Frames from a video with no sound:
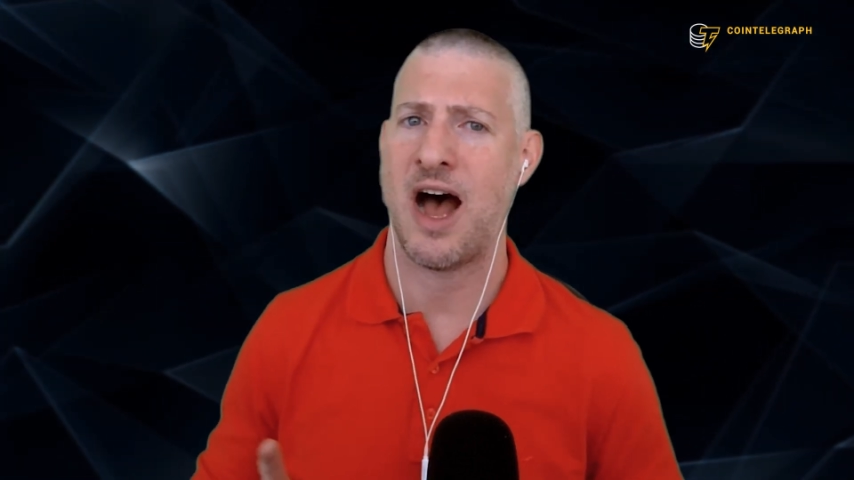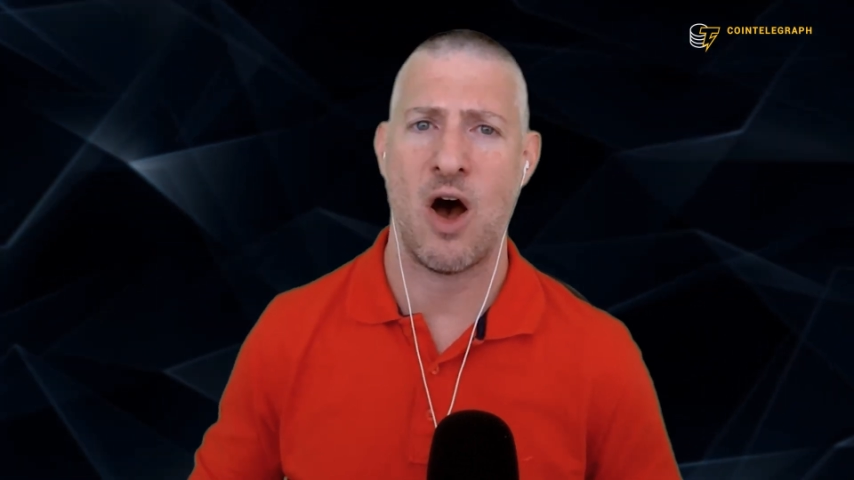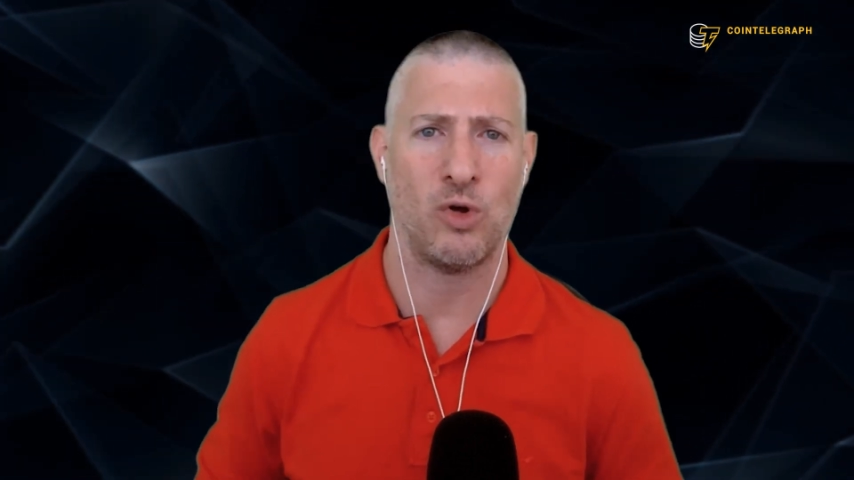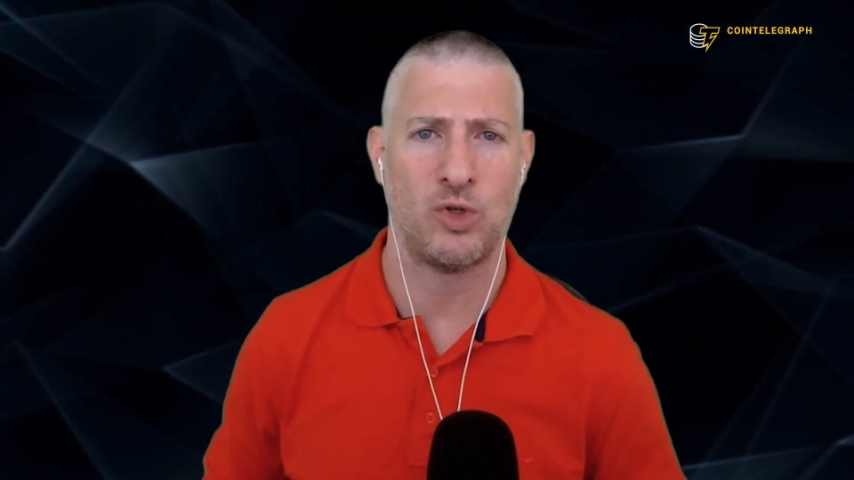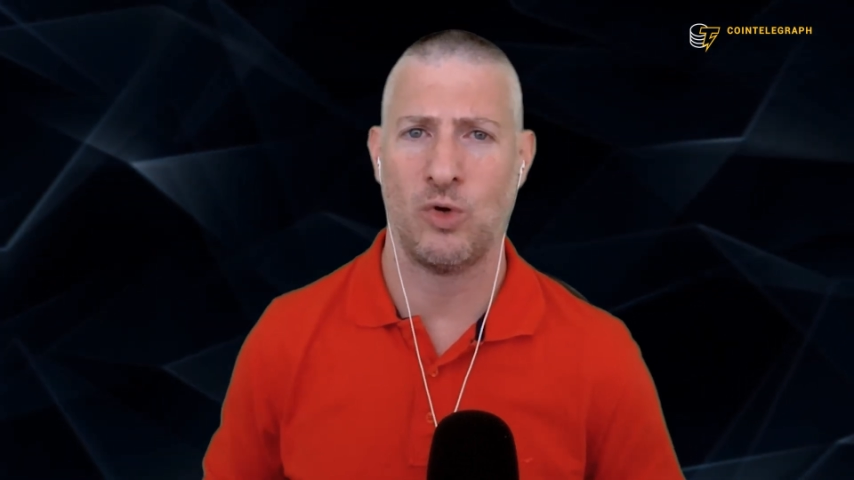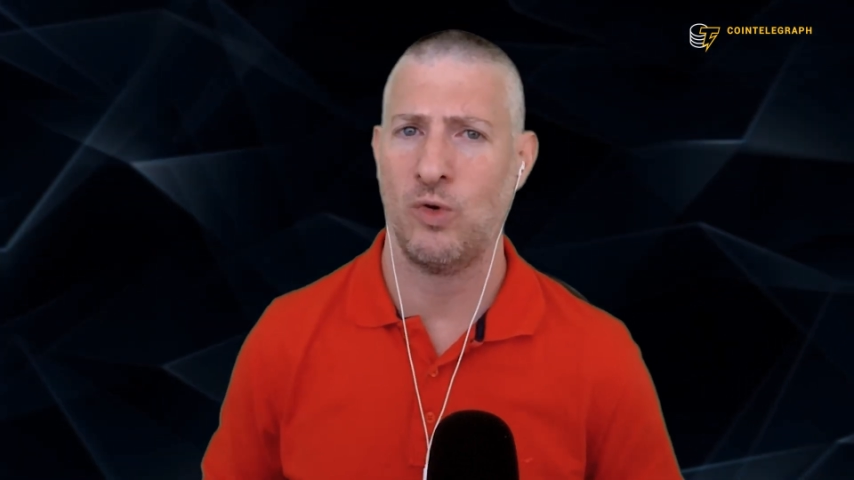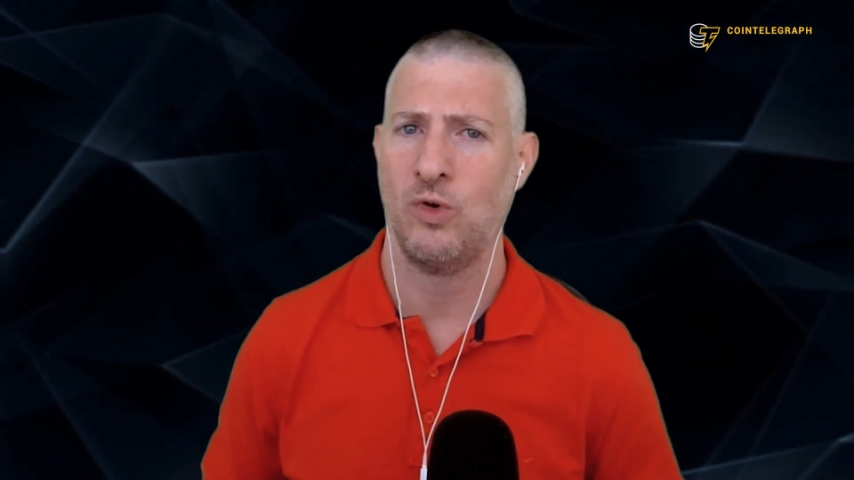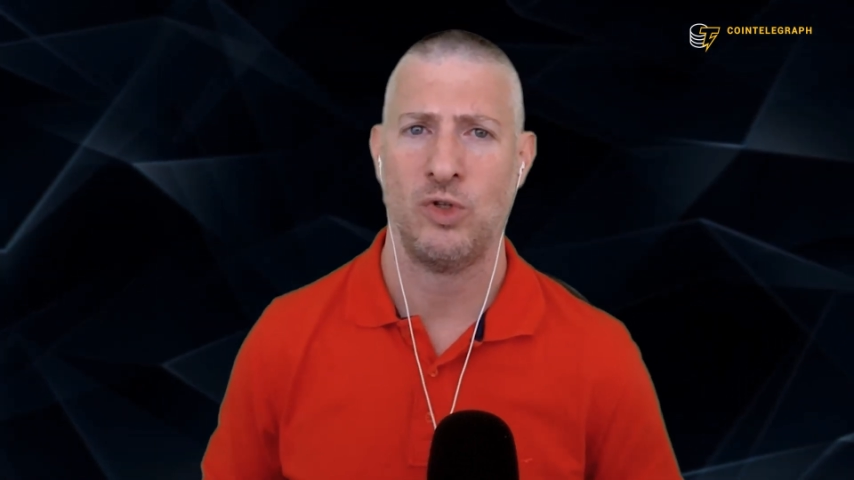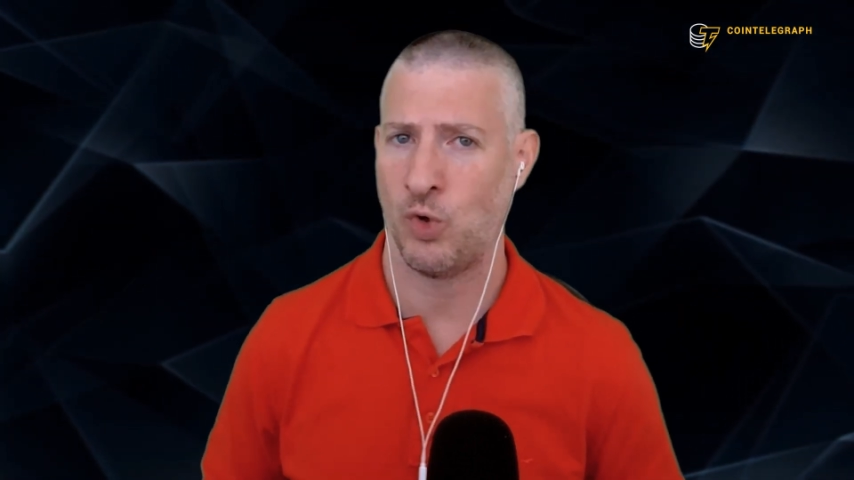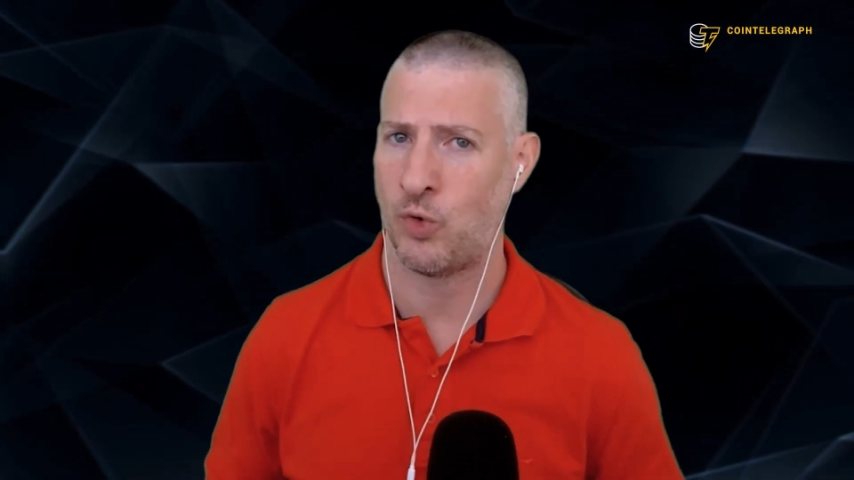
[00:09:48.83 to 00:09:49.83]
auto
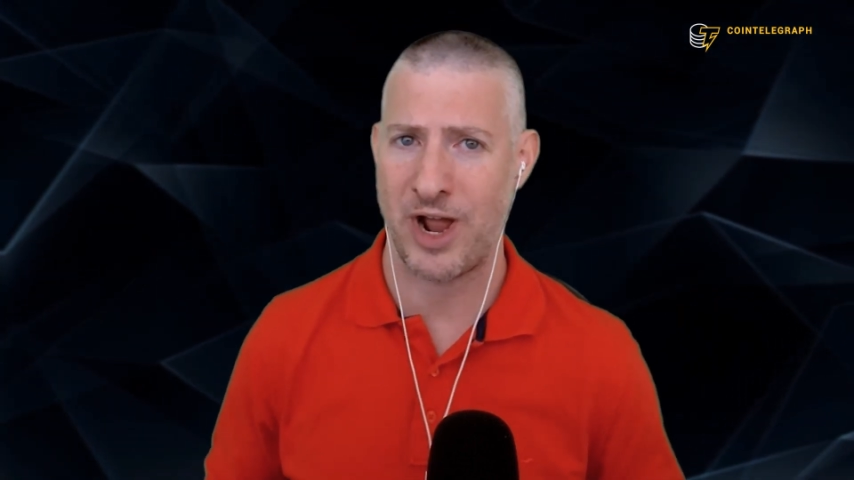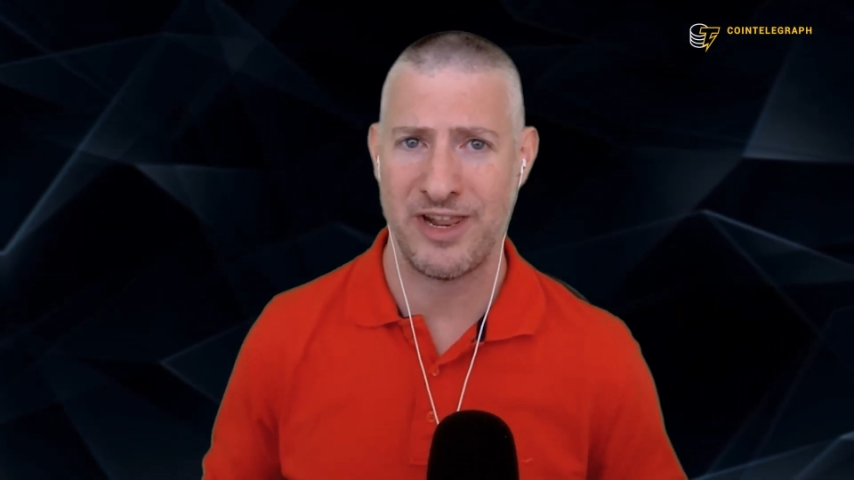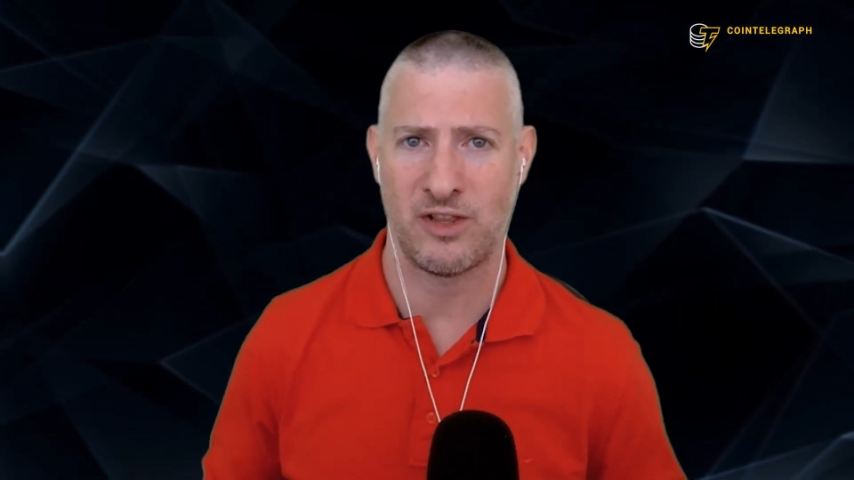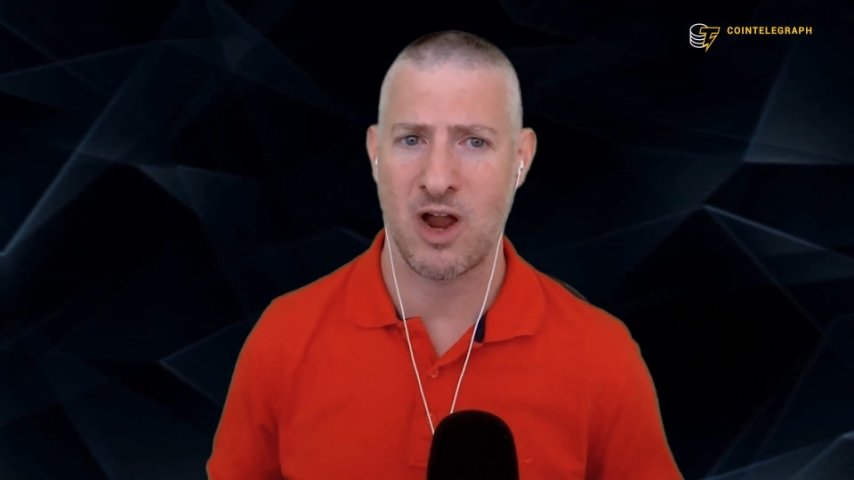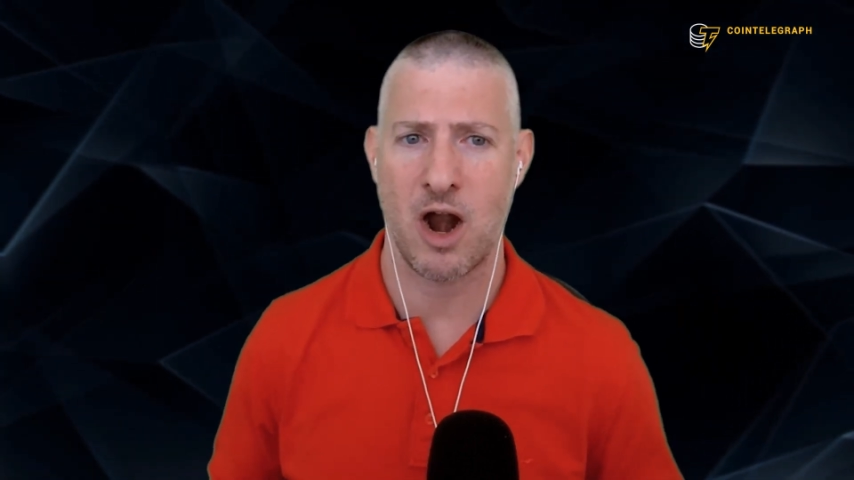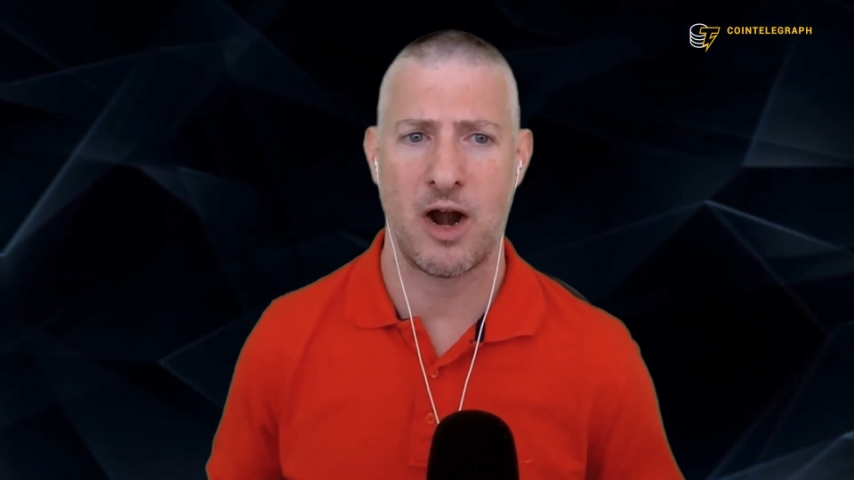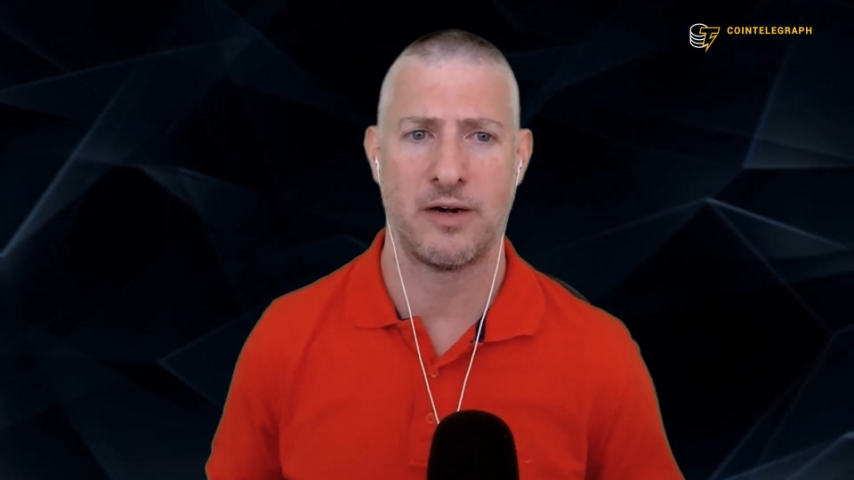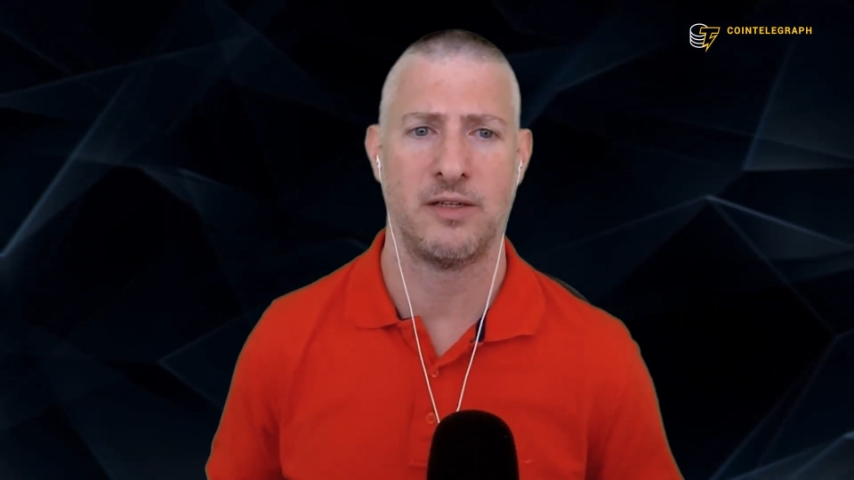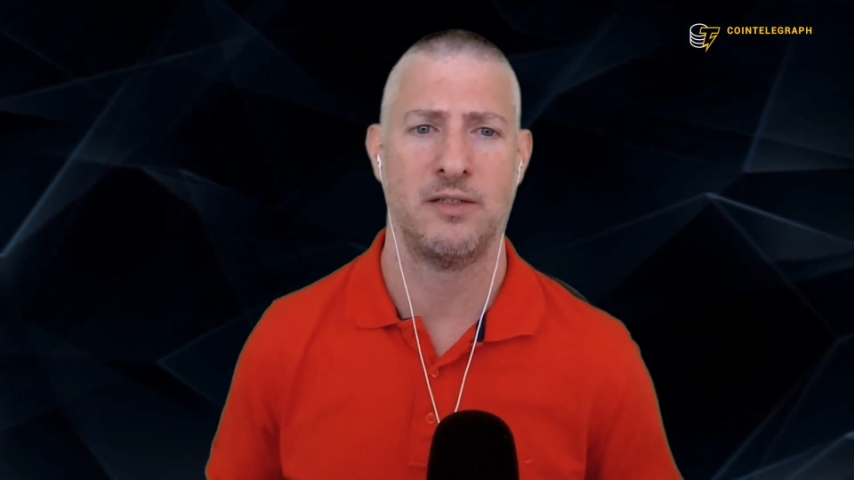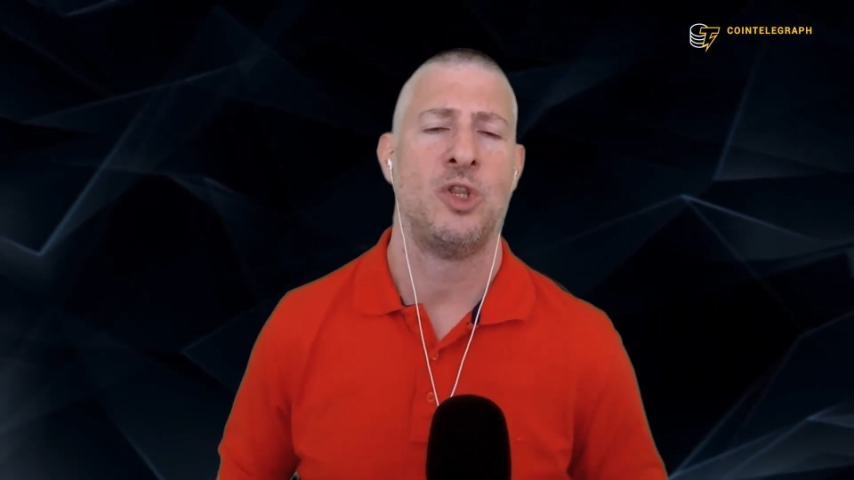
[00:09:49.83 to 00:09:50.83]
to credit card.